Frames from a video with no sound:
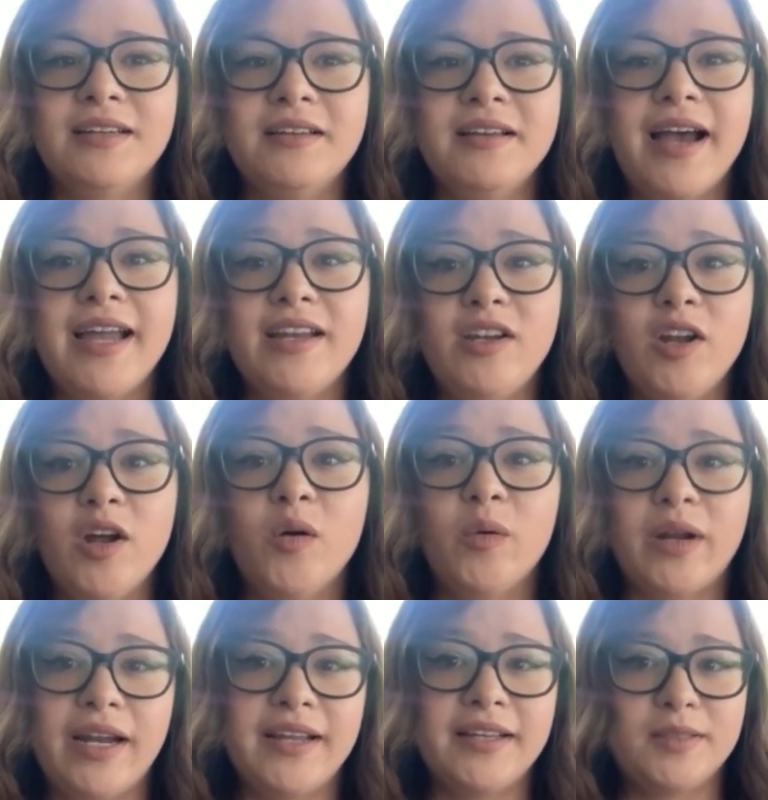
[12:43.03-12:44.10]
I know
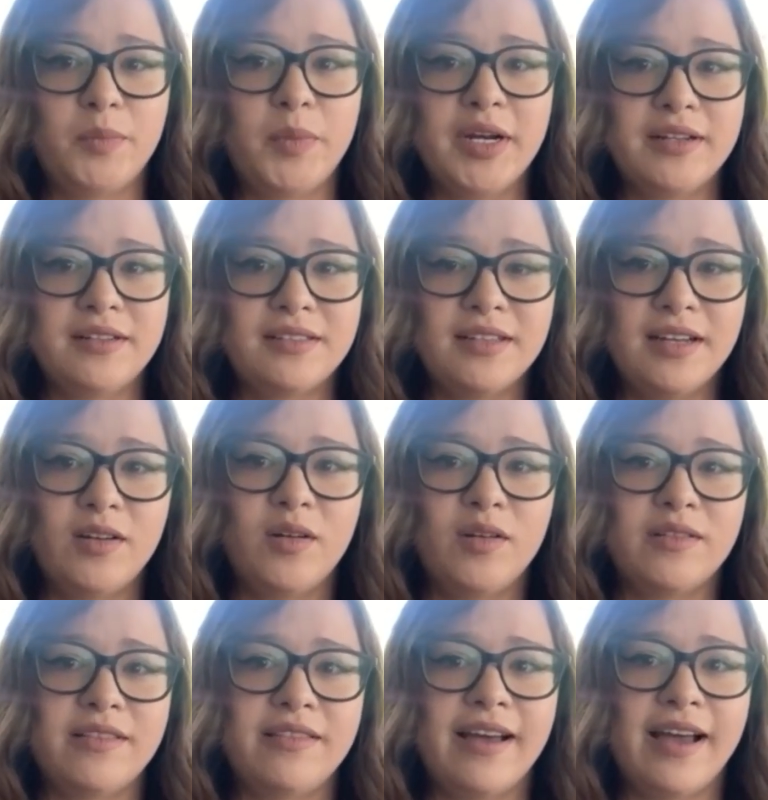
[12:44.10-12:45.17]
what I experienced and know
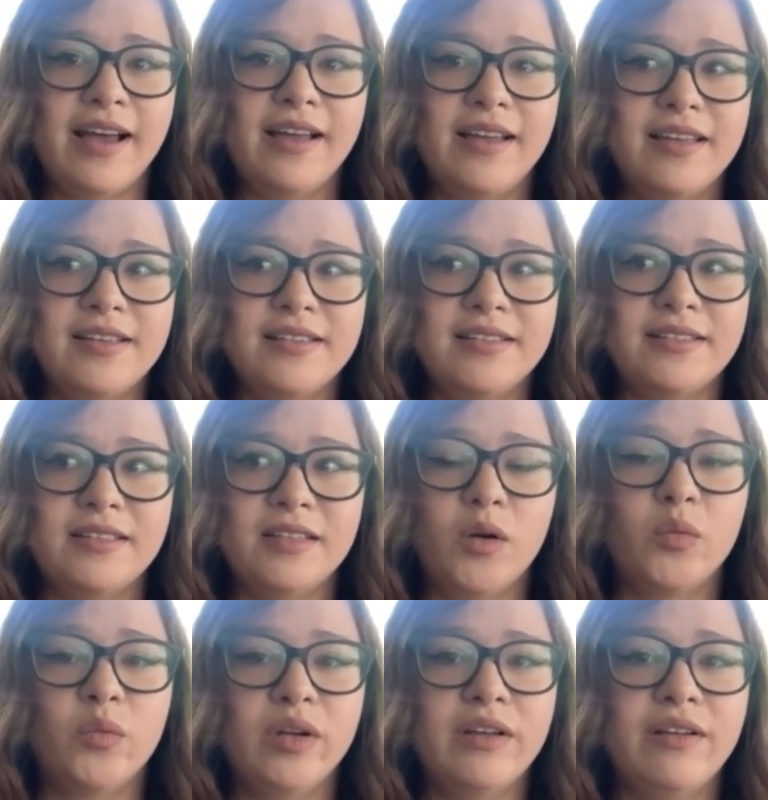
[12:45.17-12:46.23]
that is
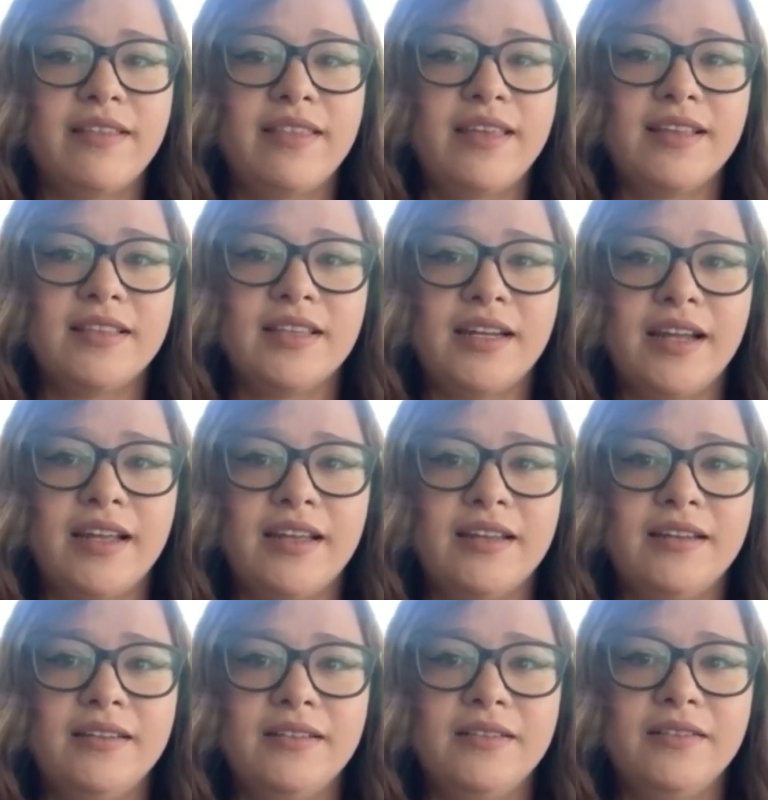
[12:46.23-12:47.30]
a real thing that I
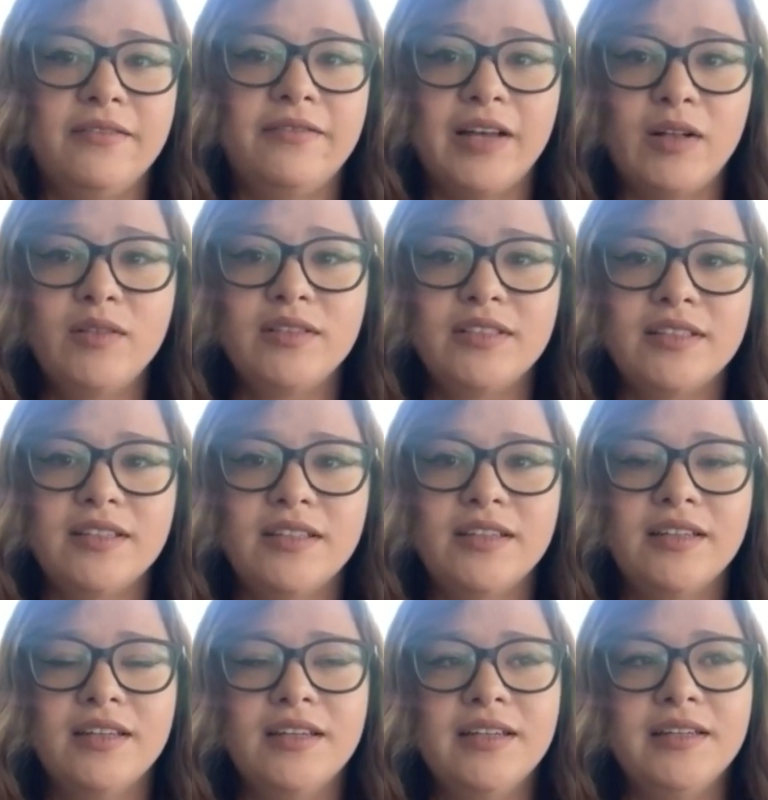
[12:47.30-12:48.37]
felt.
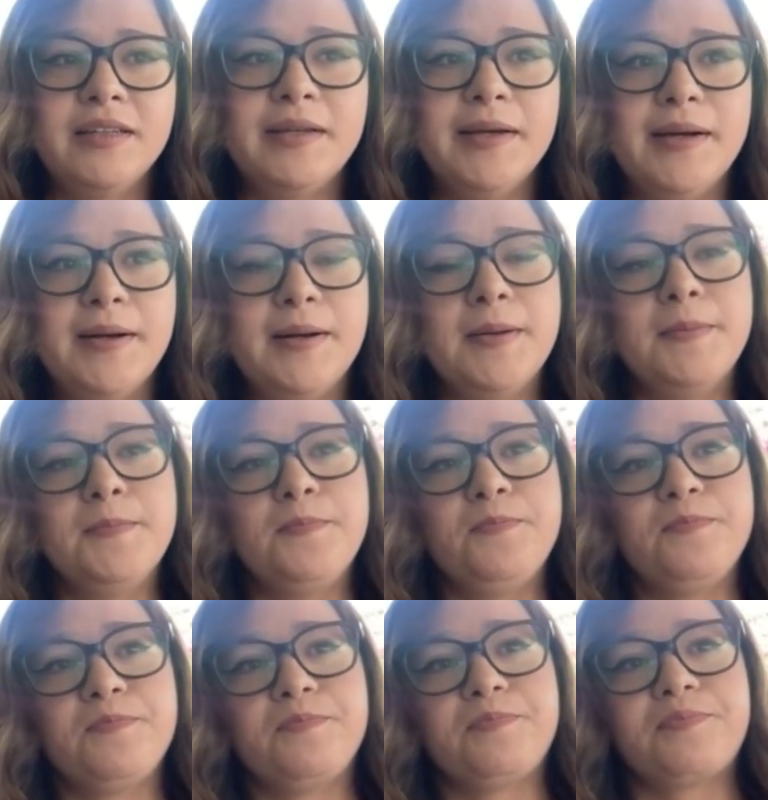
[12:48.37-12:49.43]
I
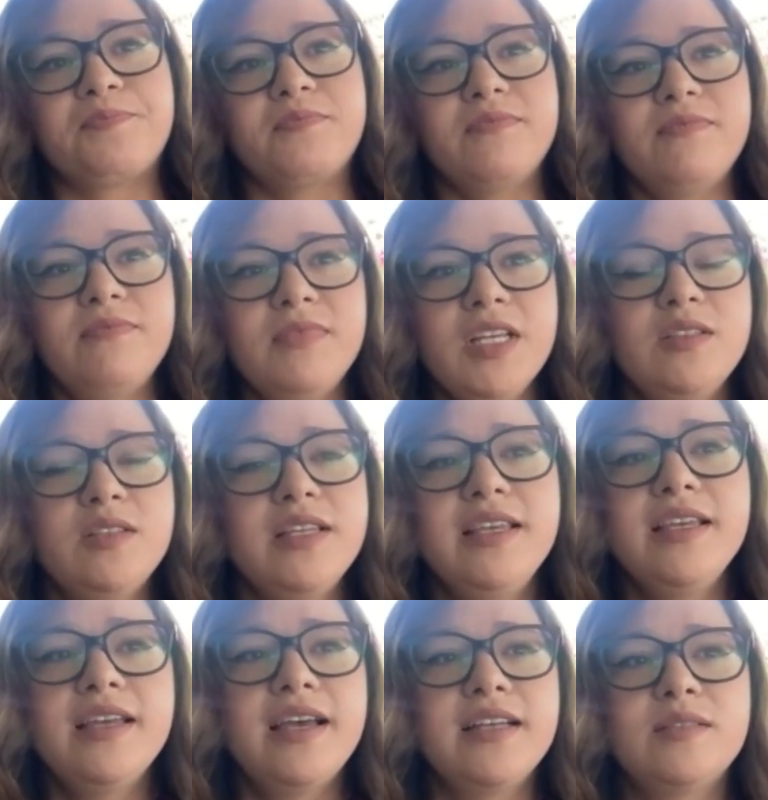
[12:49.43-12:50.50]

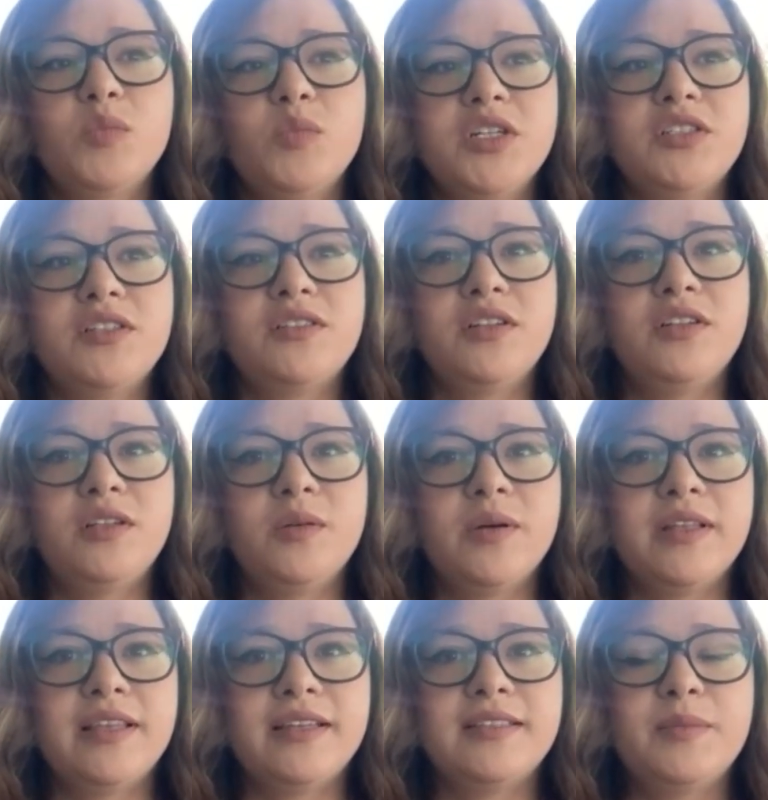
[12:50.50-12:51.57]
think it has more just to do
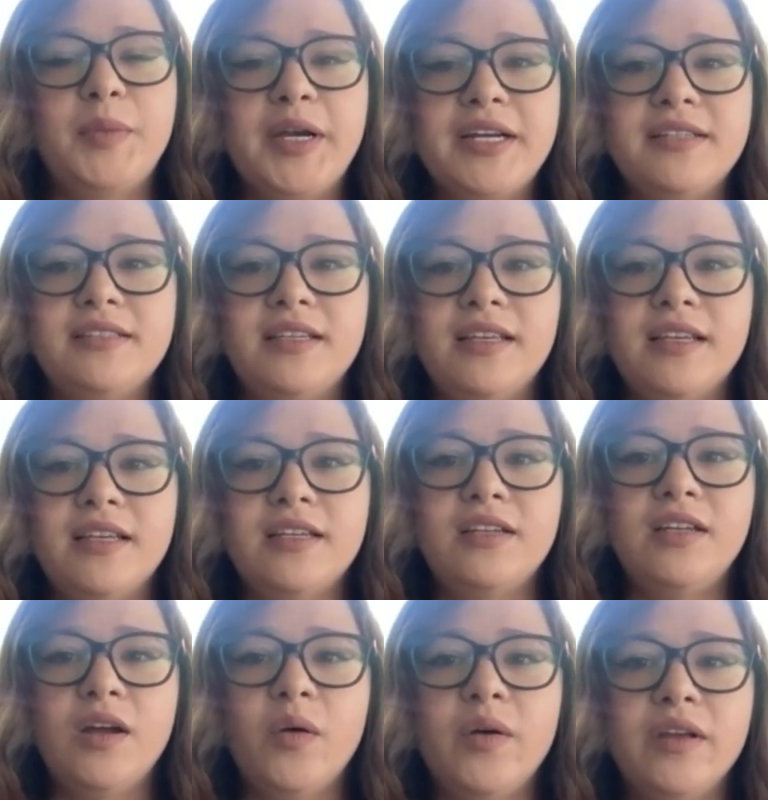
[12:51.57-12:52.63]
with experiencing it
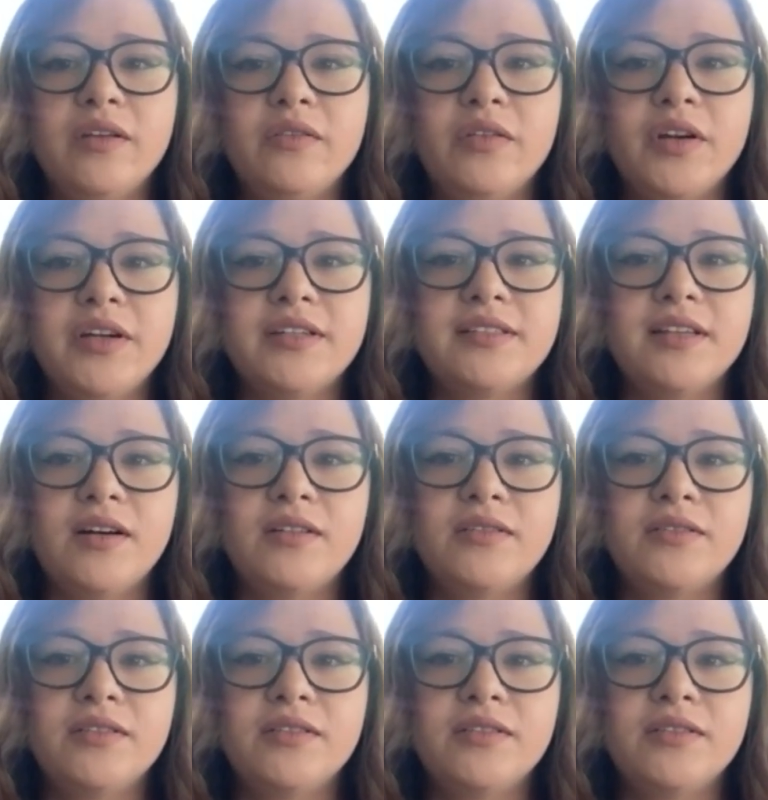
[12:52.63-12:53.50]
and knowing it for yourself.